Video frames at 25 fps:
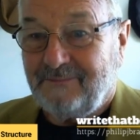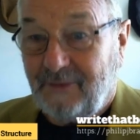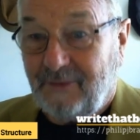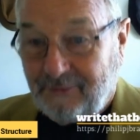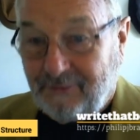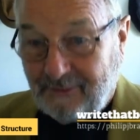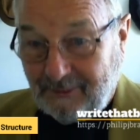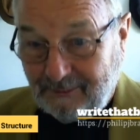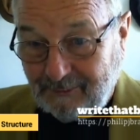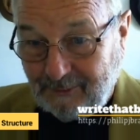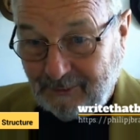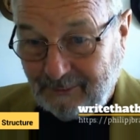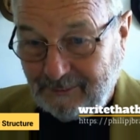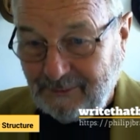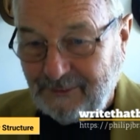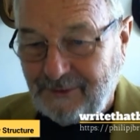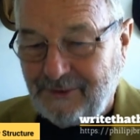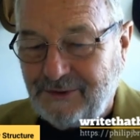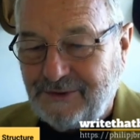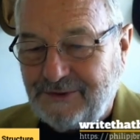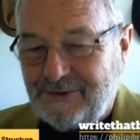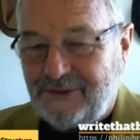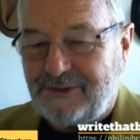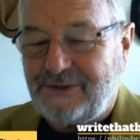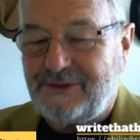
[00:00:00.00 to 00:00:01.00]
from your
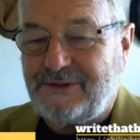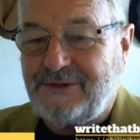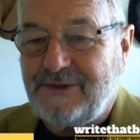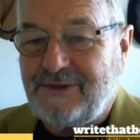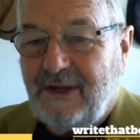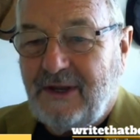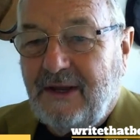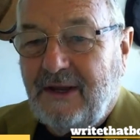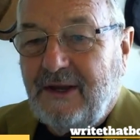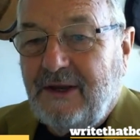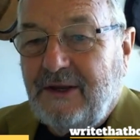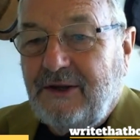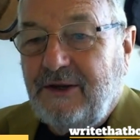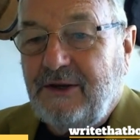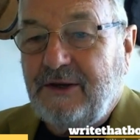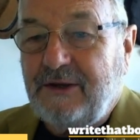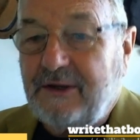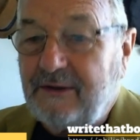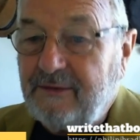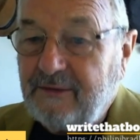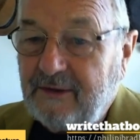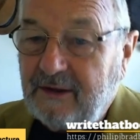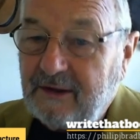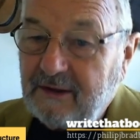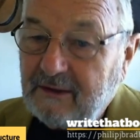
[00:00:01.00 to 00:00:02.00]
muses, you
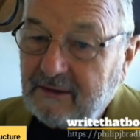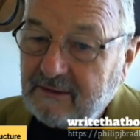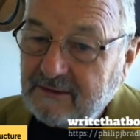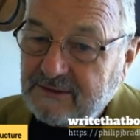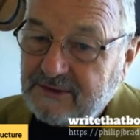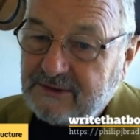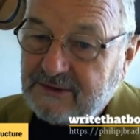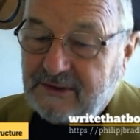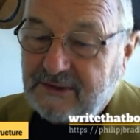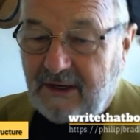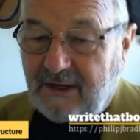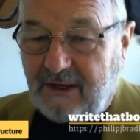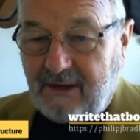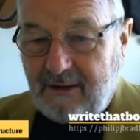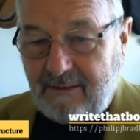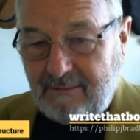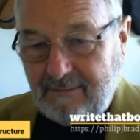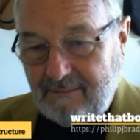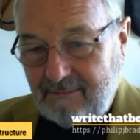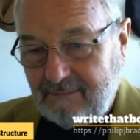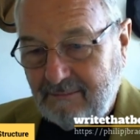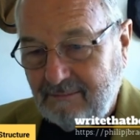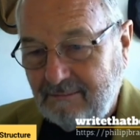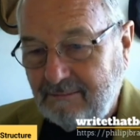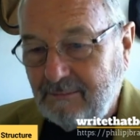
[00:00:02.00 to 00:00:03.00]
can then start
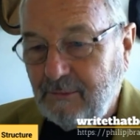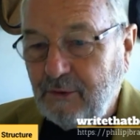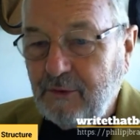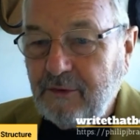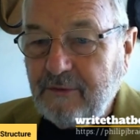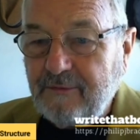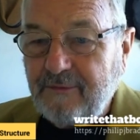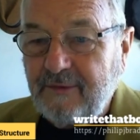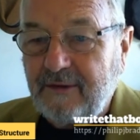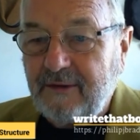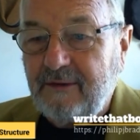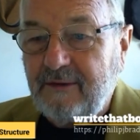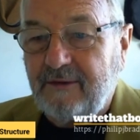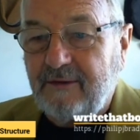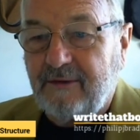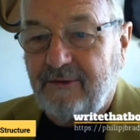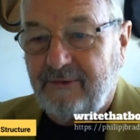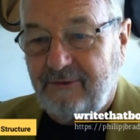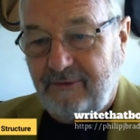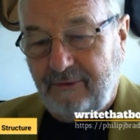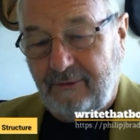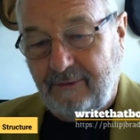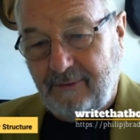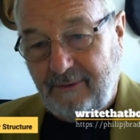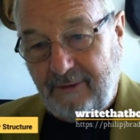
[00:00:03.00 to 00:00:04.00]
moving the
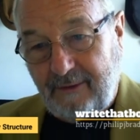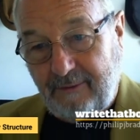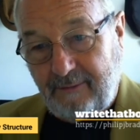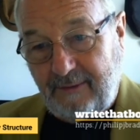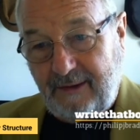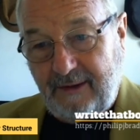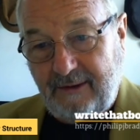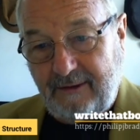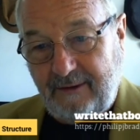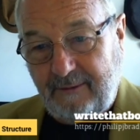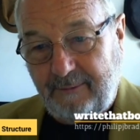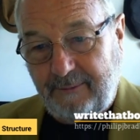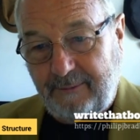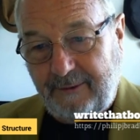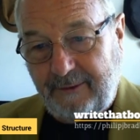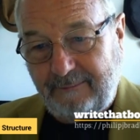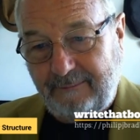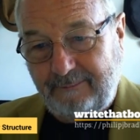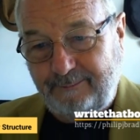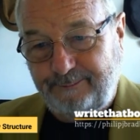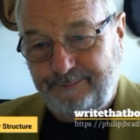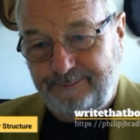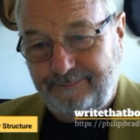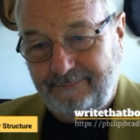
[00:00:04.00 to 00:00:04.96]
story around a bit